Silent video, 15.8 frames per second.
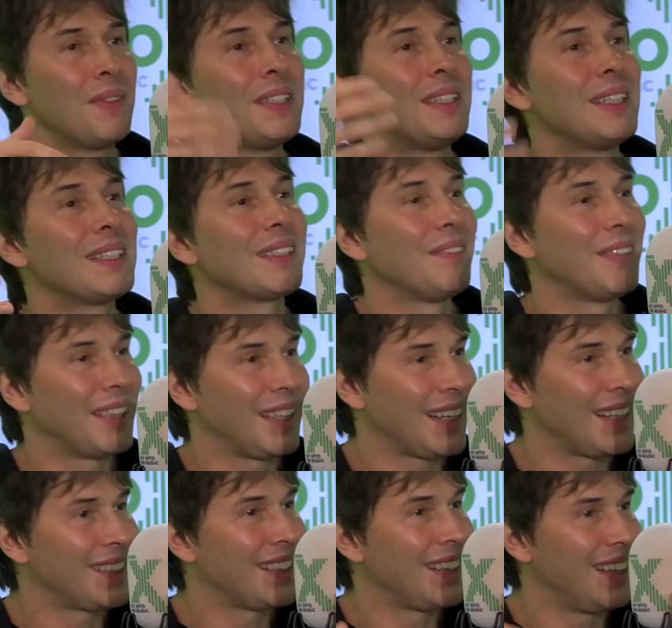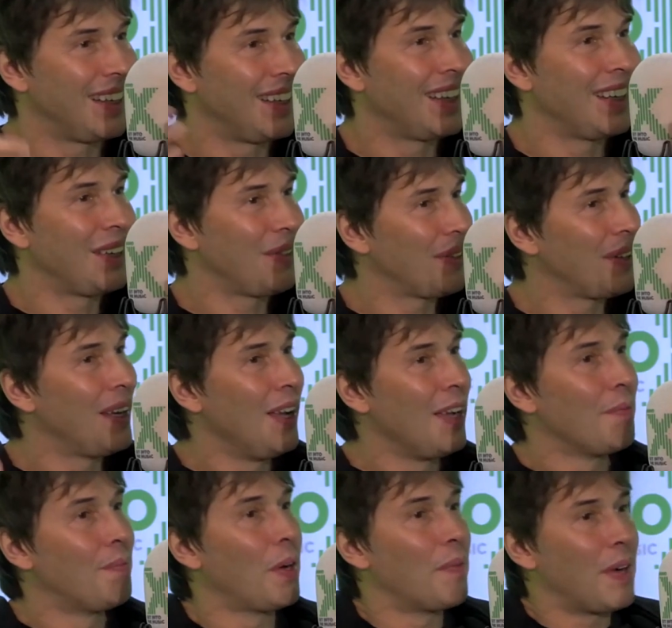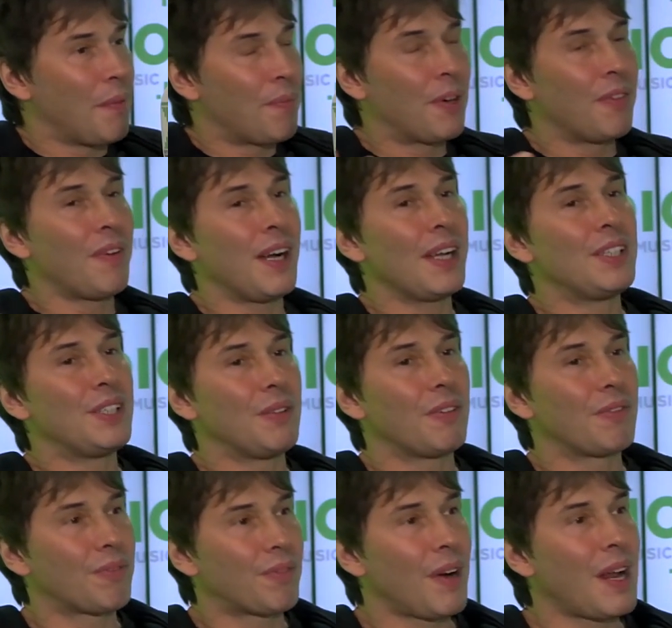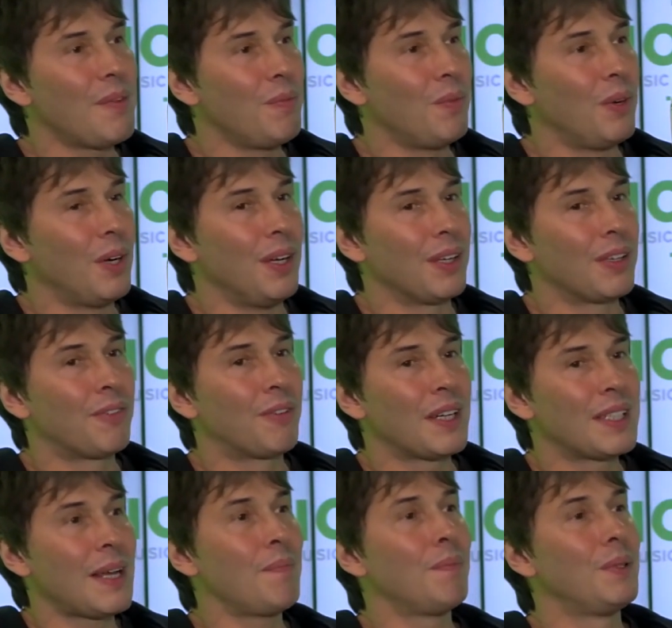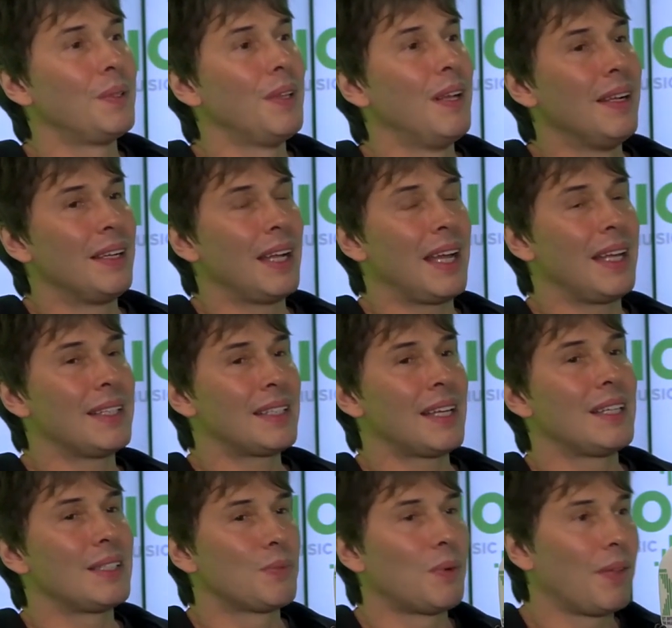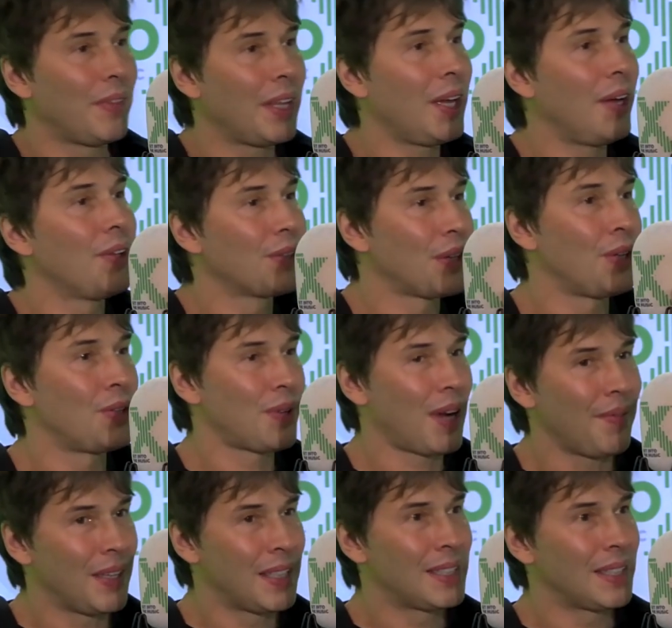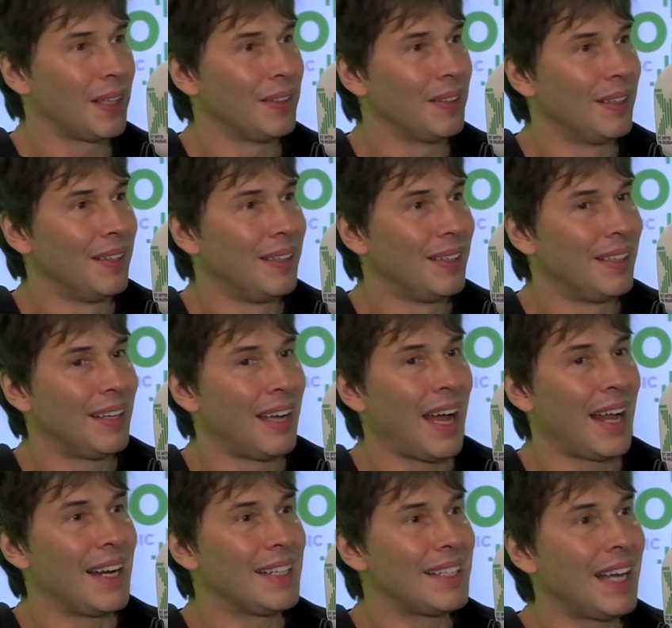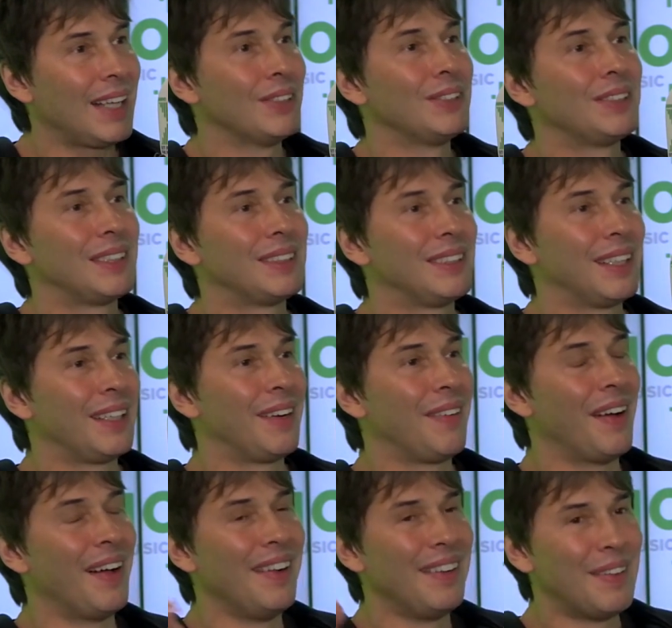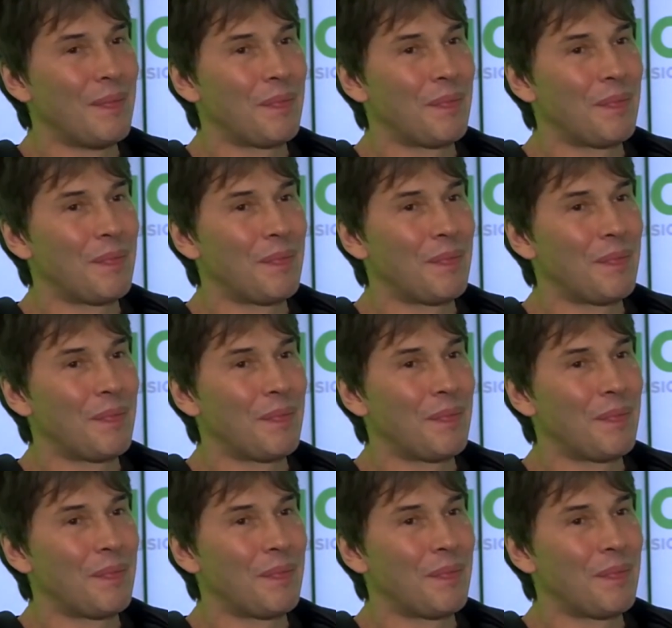always discover things that are different. But it provides you a framework. For example, it says, well, the Earth goes round the sun. Nice. And it tells us that there are